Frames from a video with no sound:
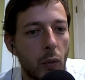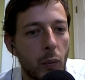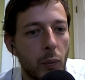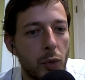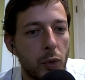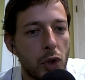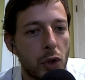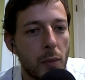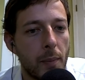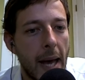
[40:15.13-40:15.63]

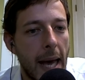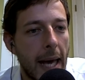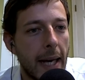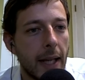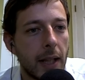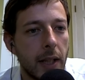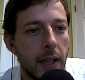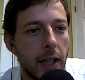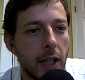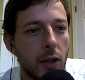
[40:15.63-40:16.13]

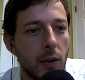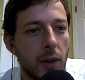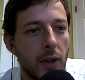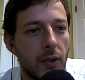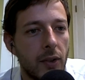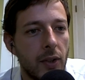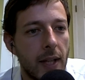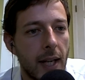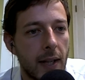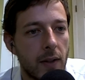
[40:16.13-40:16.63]
dramatically
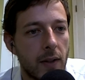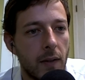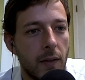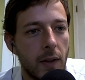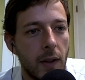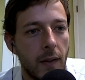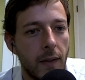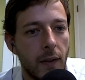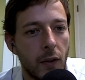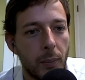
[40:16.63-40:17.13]
increasing the
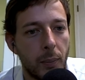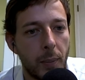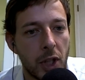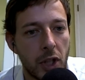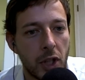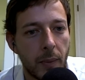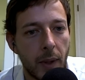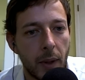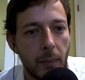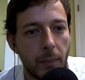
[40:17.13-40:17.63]
activity of this
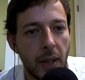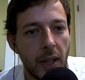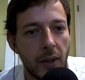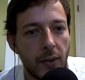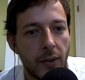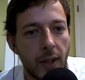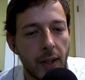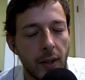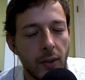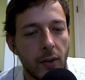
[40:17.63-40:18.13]
bishop on
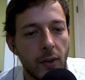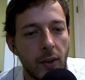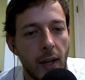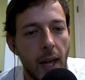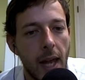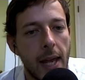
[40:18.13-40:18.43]
b6.